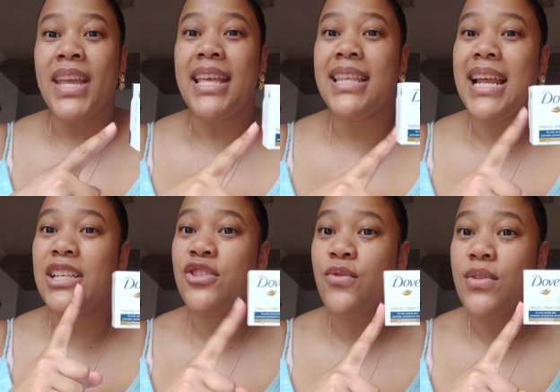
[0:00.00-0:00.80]
and then I
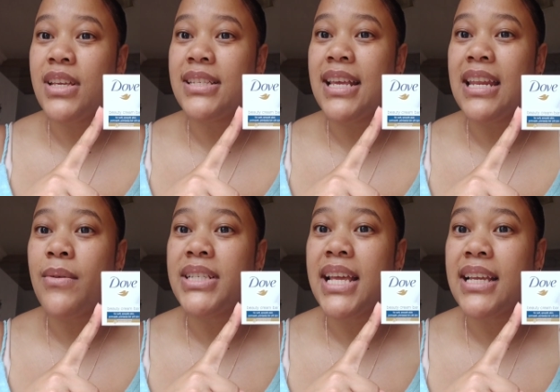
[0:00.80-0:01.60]
saw this and I
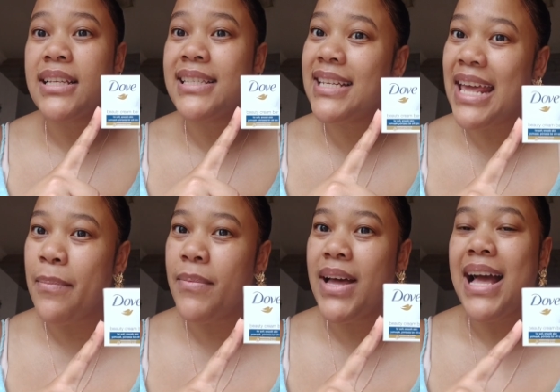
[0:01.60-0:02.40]
was like
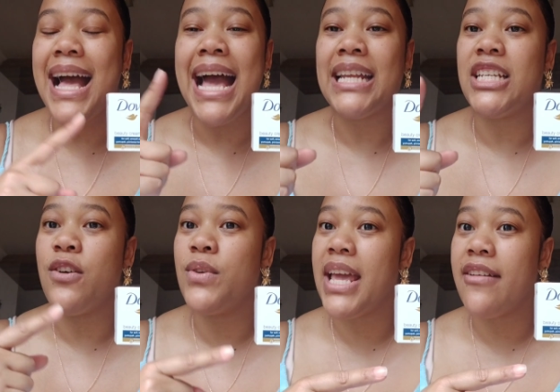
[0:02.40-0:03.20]
snap I
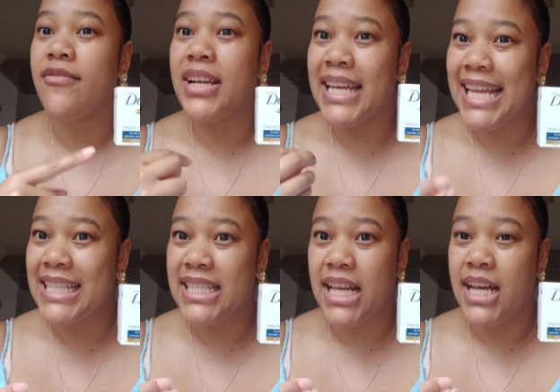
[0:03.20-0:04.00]
don't have
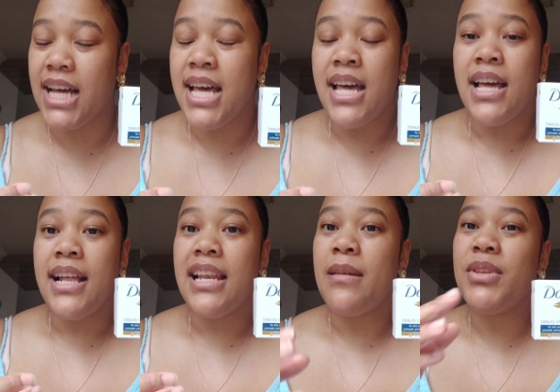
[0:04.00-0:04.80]
cleanser
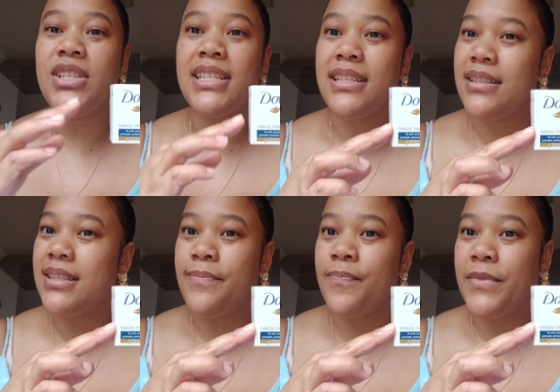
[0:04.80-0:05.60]
let me just
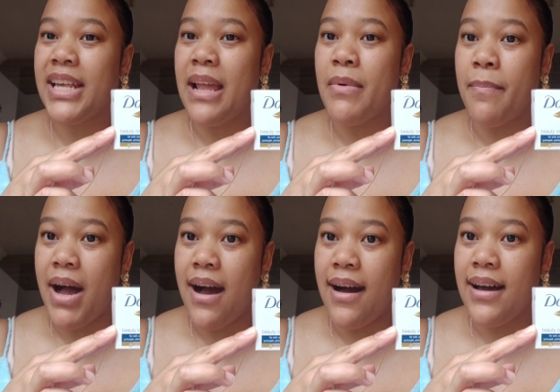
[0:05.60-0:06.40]
grab a
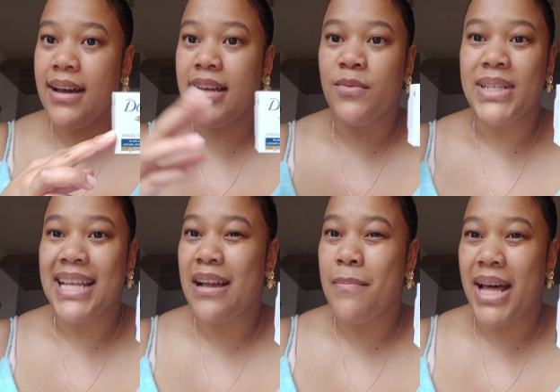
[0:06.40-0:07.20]
bar it was
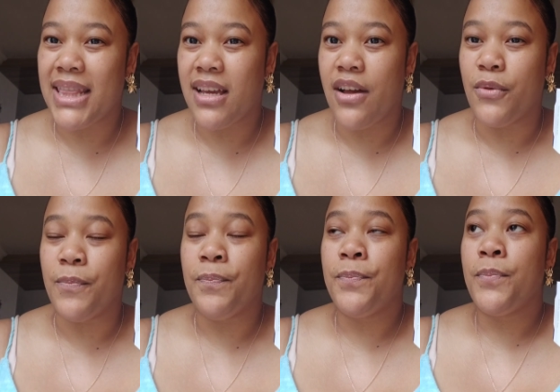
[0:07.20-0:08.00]
like a month ago
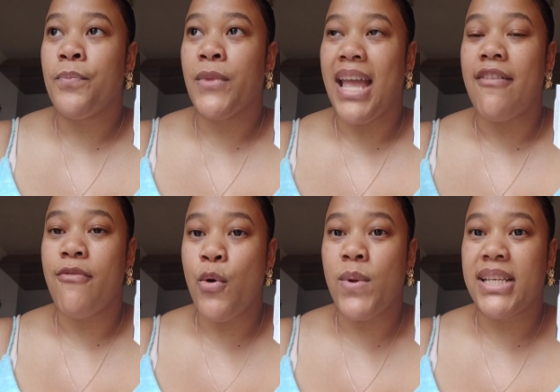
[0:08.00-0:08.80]
yeah
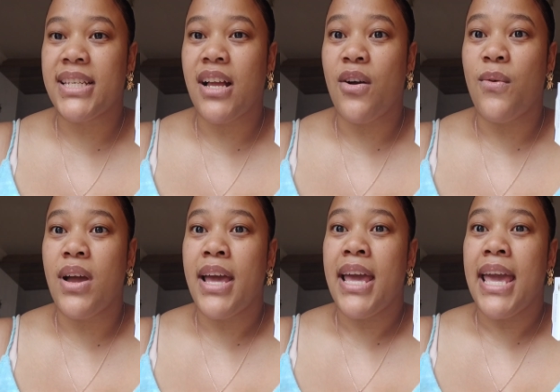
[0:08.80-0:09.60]
four weeks ago
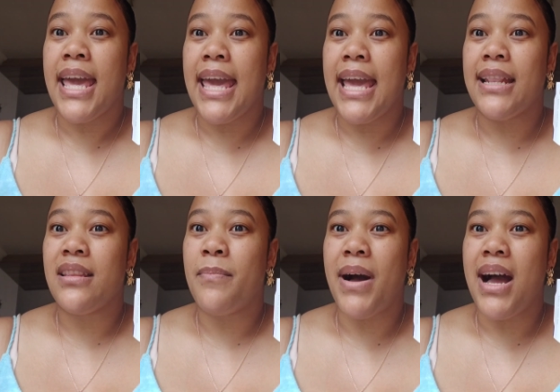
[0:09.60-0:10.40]
and
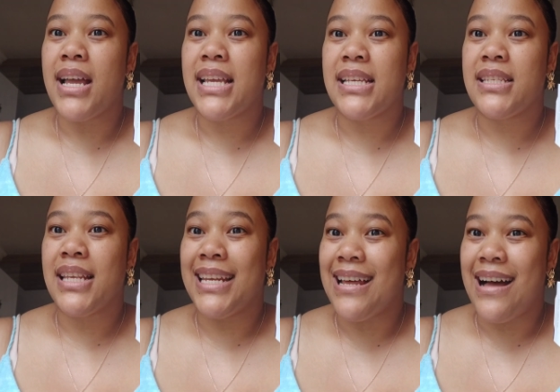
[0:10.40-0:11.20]
the bar is
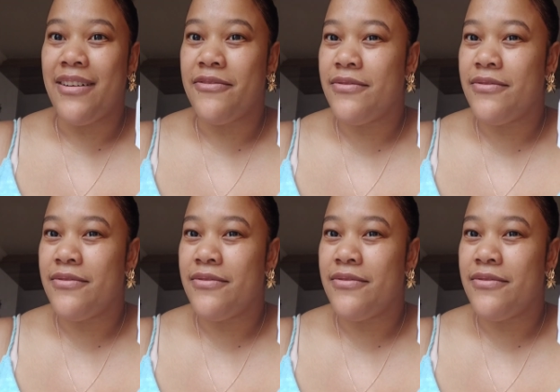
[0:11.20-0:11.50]
enough